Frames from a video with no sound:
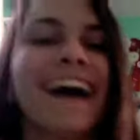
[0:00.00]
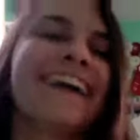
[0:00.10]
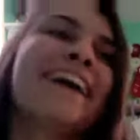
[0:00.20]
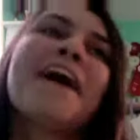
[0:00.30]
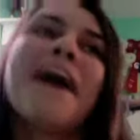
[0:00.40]

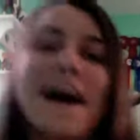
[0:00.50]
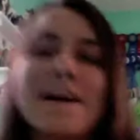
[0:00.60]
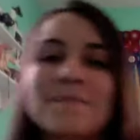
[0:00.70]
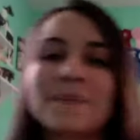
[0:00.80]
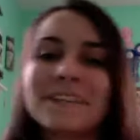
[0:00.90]
I'm only
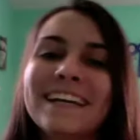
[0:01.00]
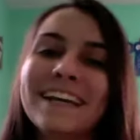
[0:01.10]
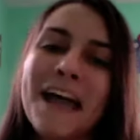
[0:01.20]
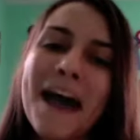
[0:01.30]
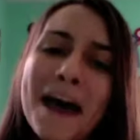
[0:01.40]

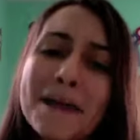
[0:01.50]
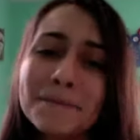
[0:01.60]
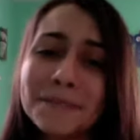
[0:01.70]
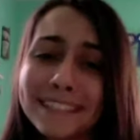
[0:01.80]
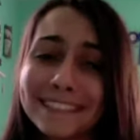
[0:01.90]

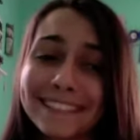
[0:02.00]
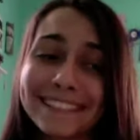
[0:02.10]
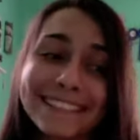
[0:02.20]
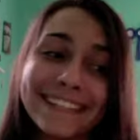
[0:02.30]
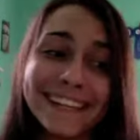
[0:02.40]

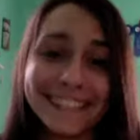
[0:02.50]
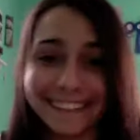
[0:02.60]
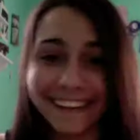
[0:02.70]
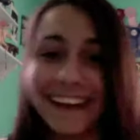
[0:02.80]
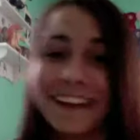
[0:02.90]
16. I
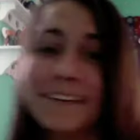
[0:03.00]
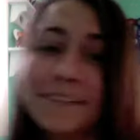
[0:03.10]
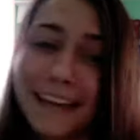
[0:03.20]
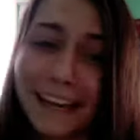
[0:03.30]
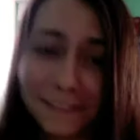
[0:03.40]
don't have
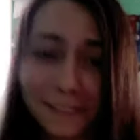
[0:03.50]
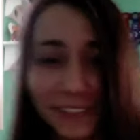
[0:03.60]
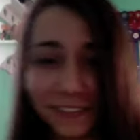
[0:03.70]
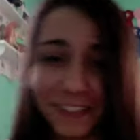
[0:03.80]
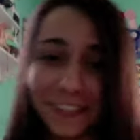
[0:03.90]
one of
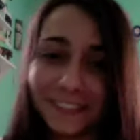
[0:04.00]
those.